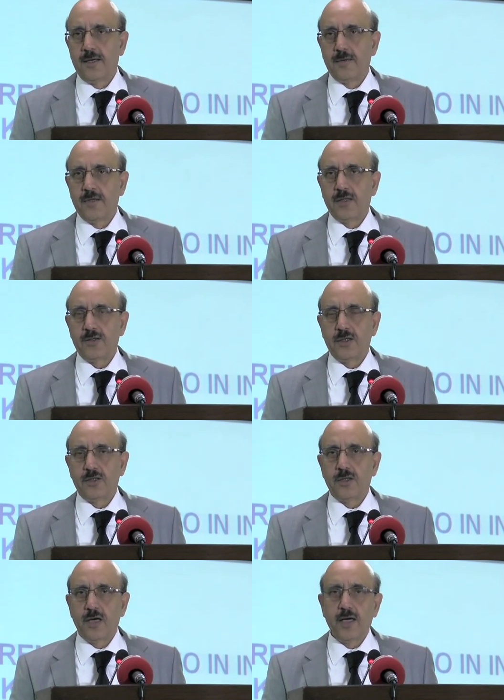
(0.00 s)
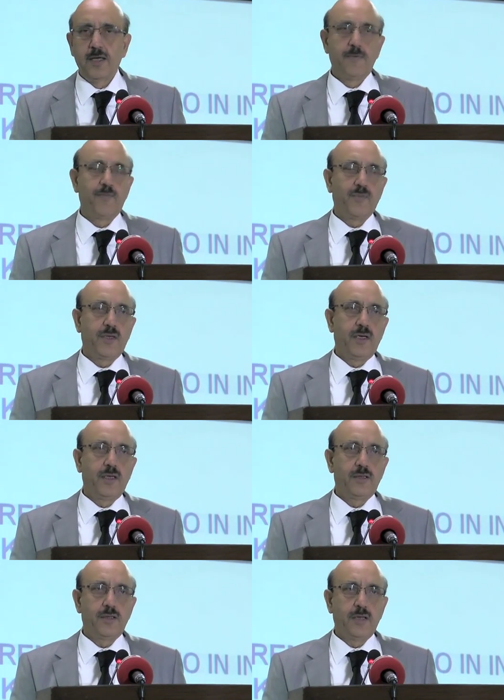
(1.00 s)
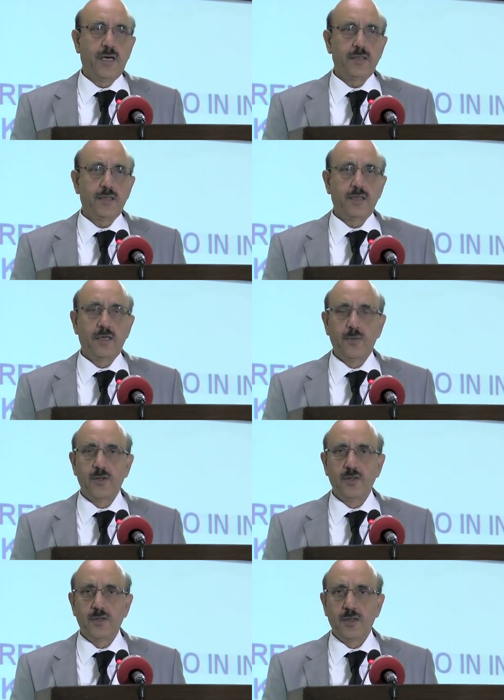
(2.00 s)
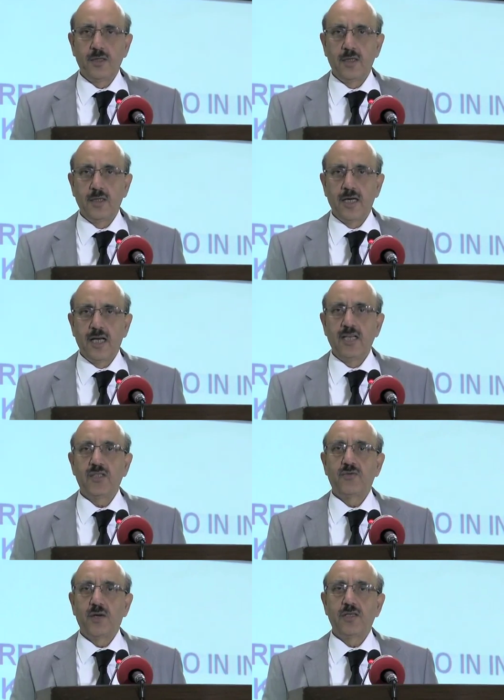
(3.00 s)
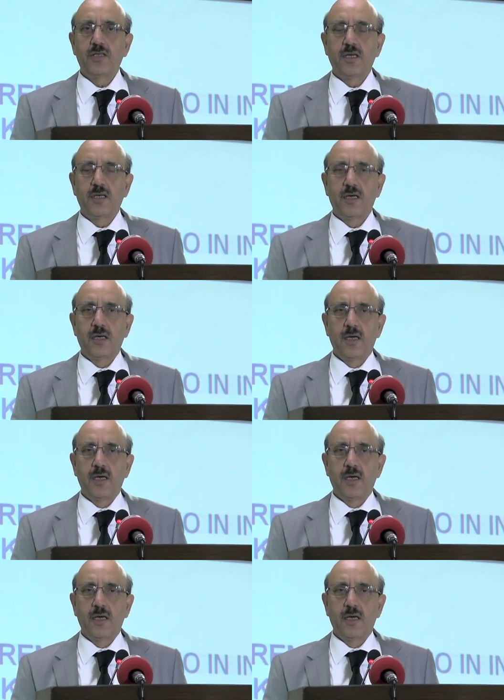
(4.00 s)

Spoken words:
that today the international community is facing